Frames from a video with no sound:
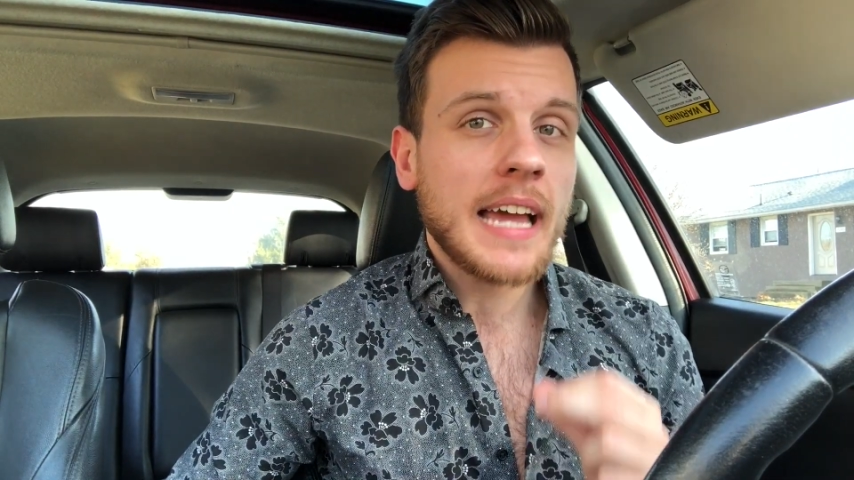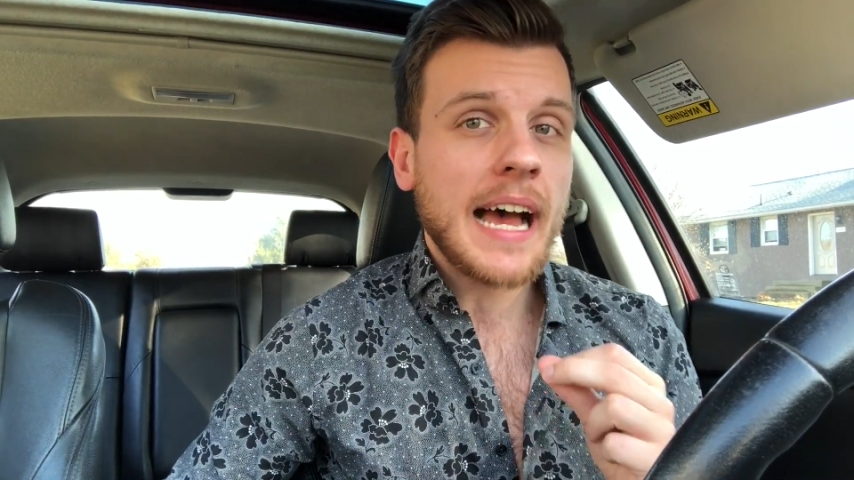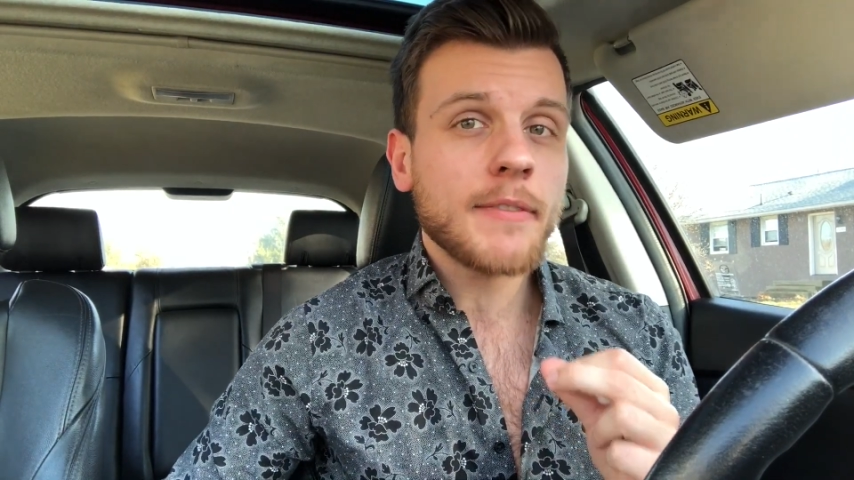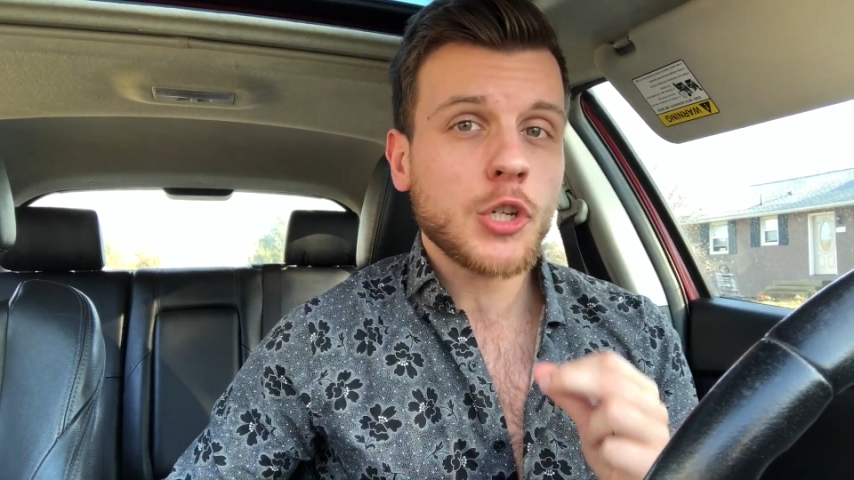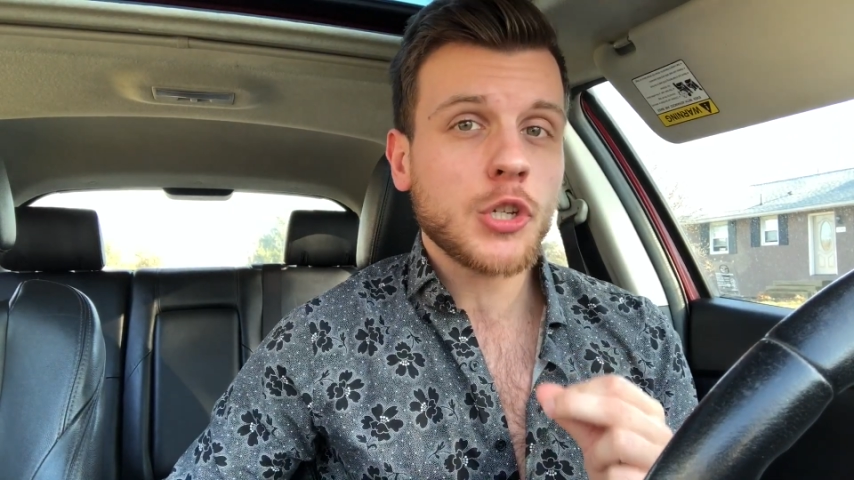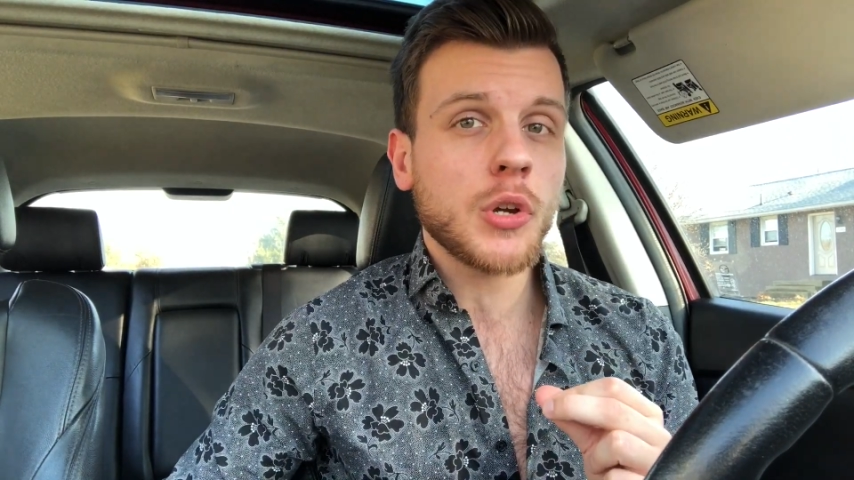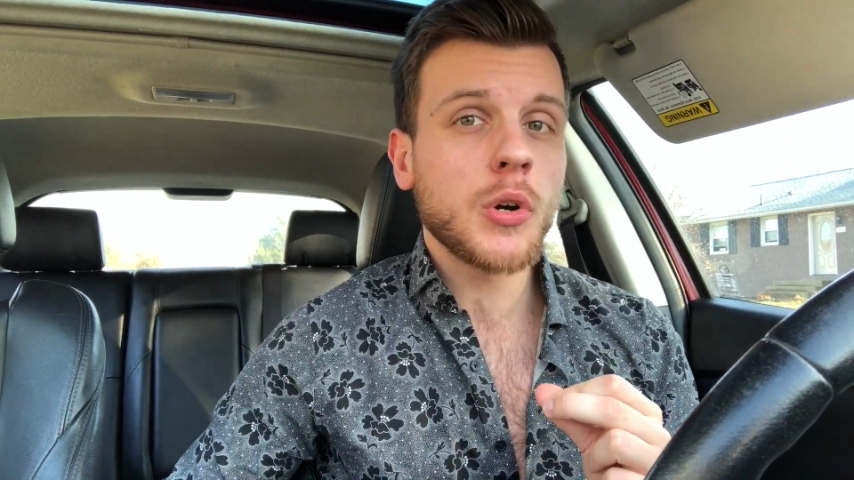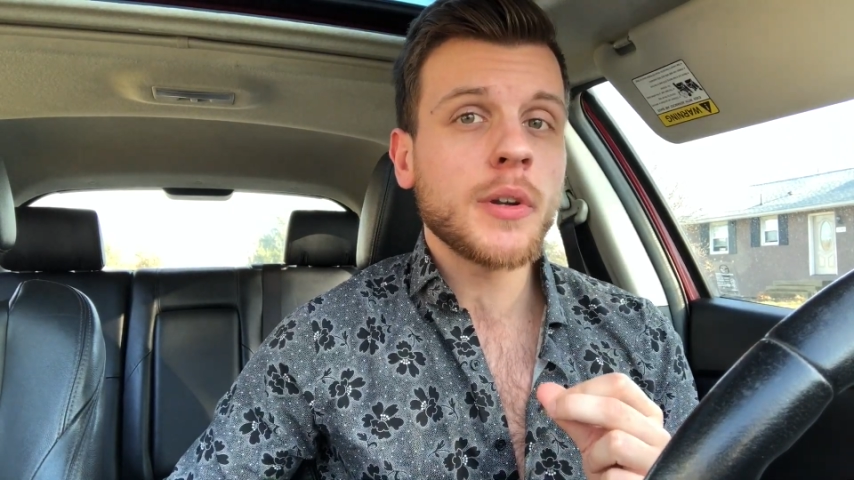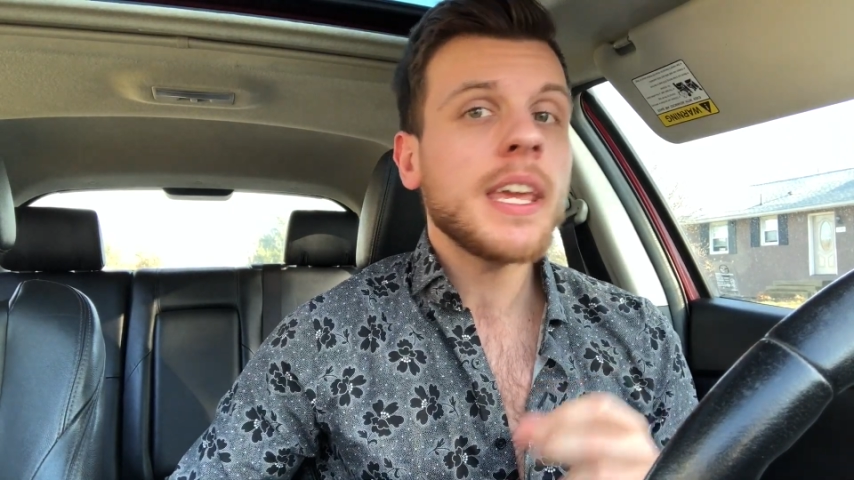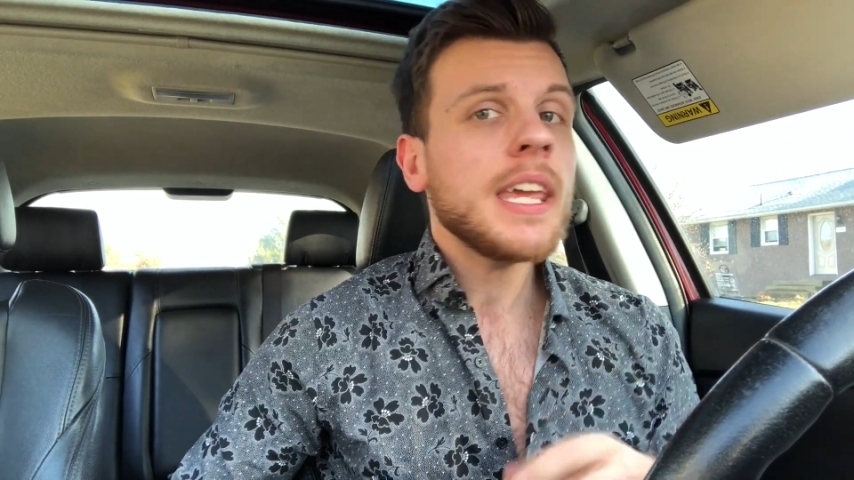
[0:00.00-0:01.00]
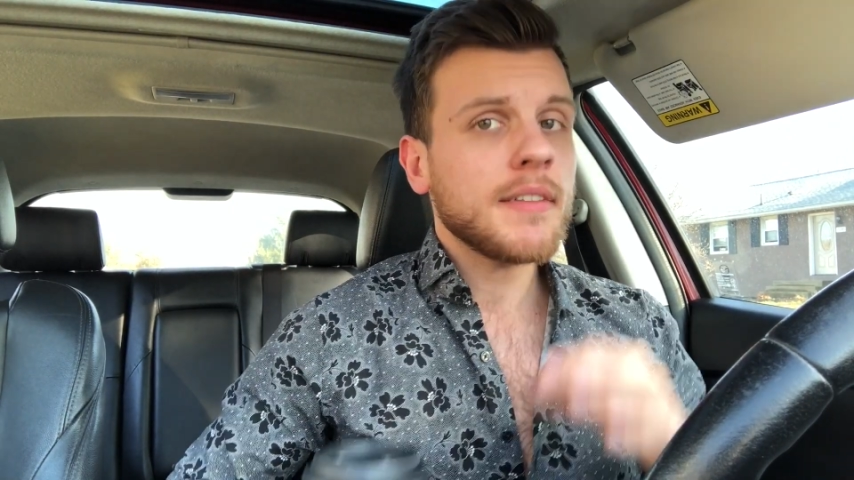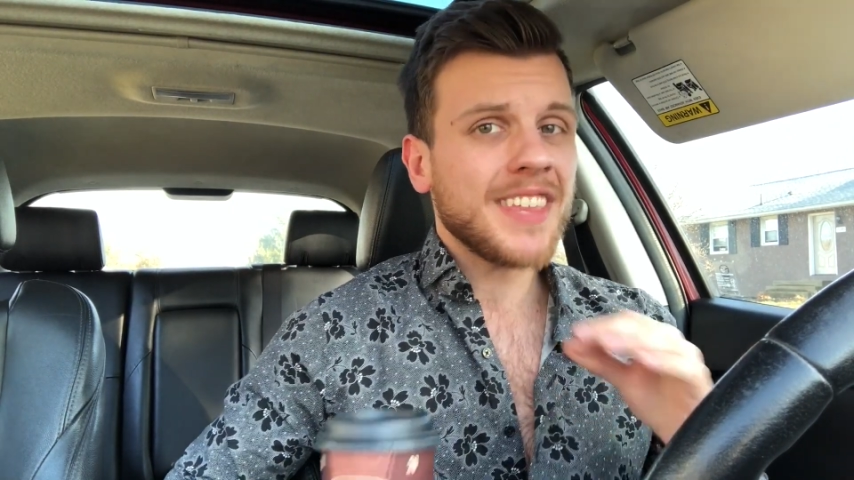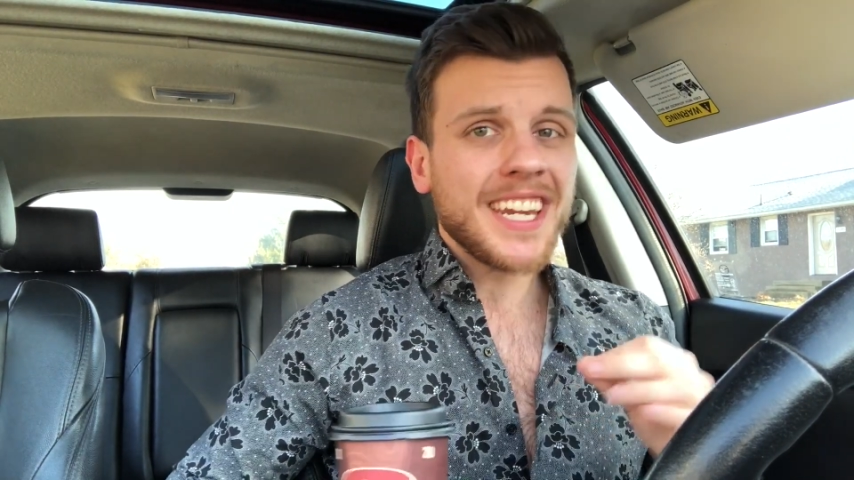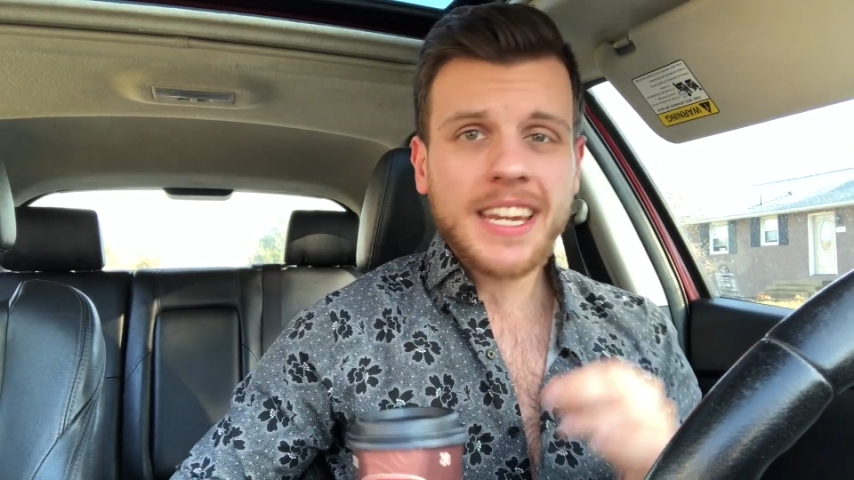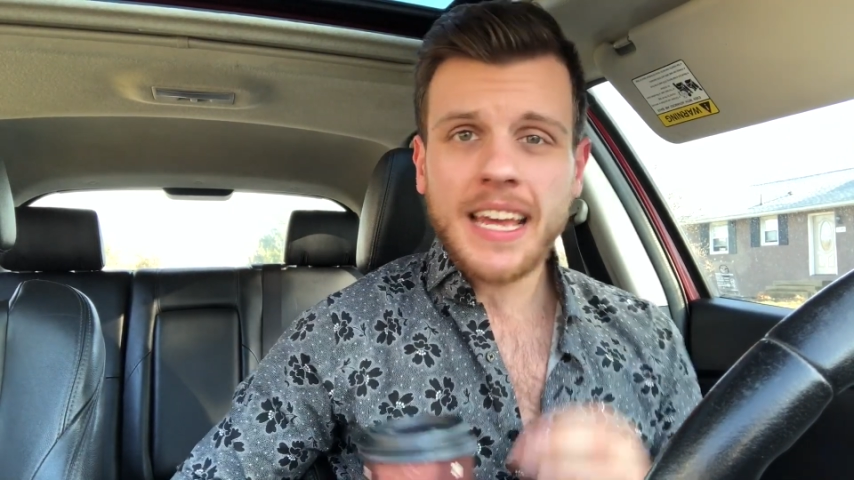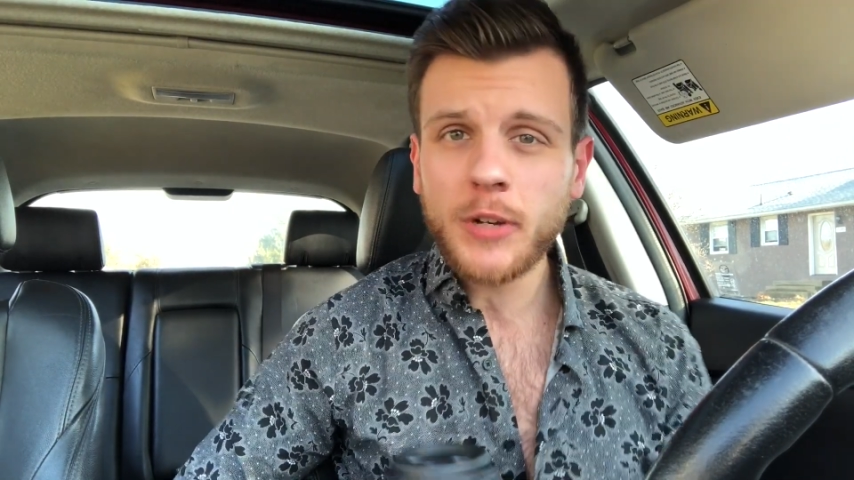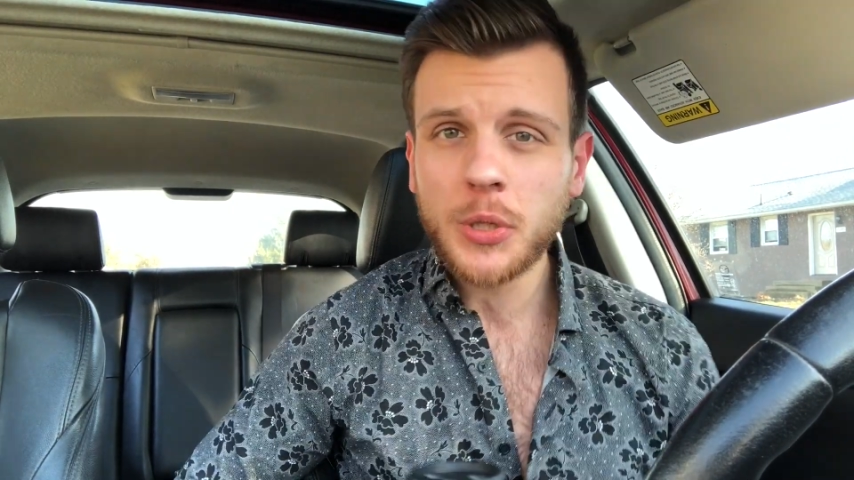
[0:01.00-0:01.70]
to have it shown if they didn't have a